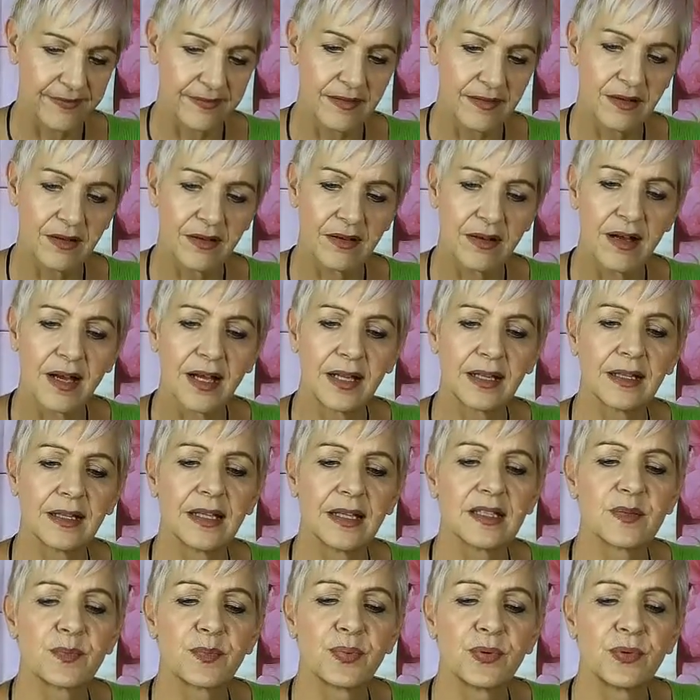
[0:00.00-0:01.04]
All right,
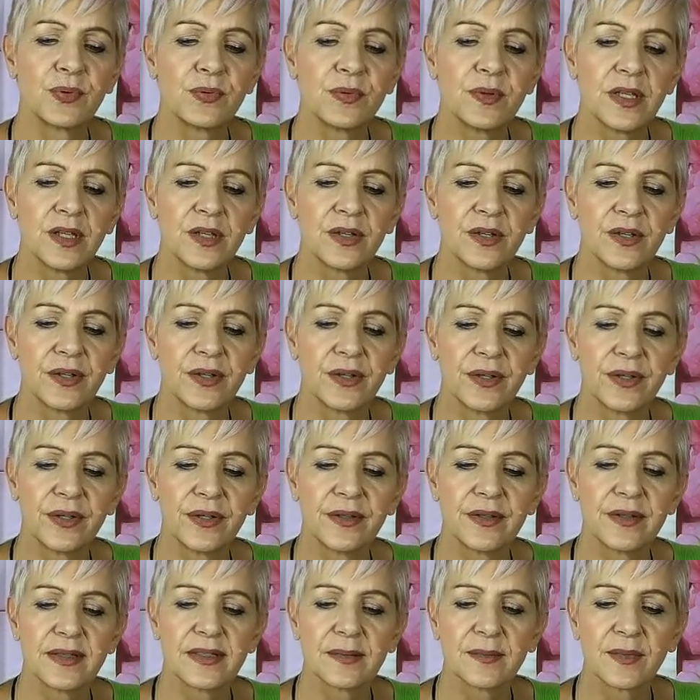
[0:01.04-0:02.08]
let's pull
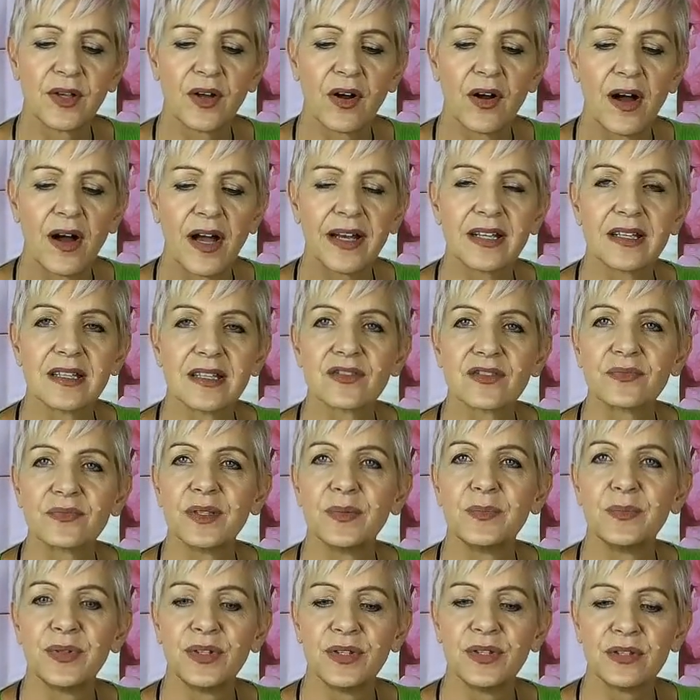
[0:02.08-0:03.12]
you some guidance from the
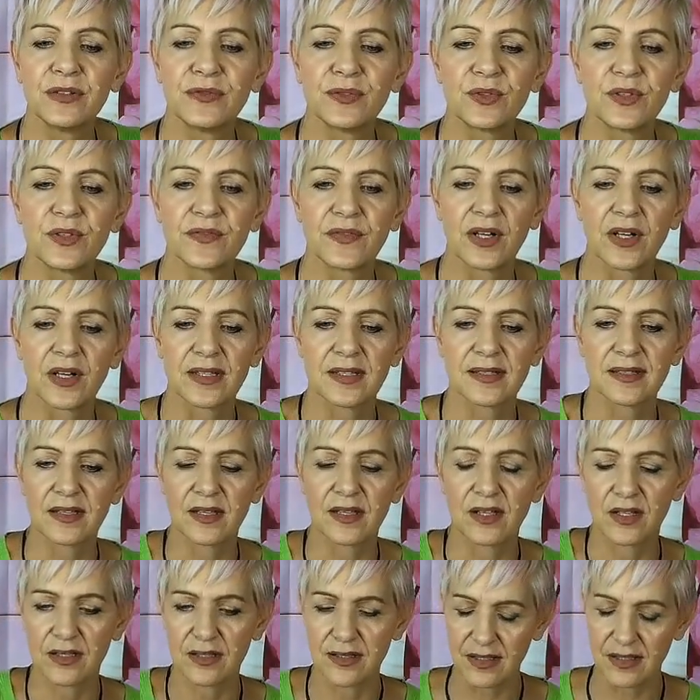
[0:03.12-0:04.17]
beautiful Divine
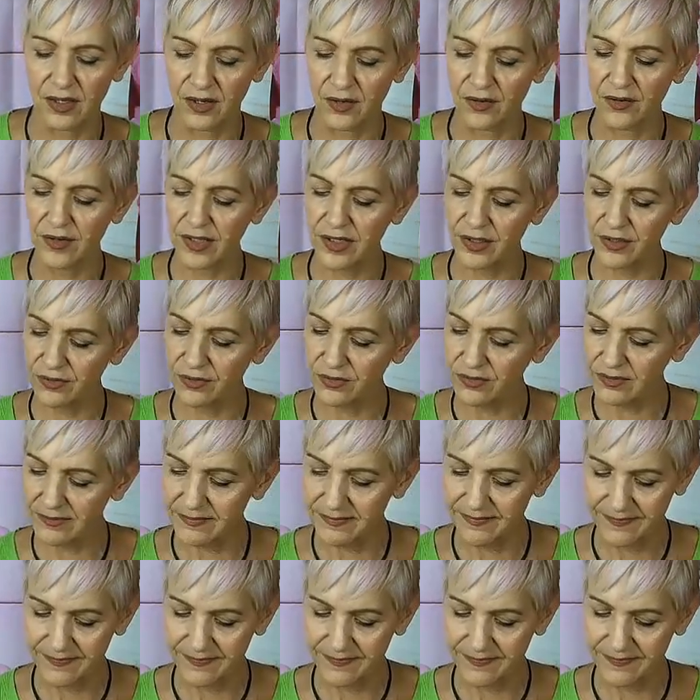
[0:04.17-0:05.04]
Circus Oracle.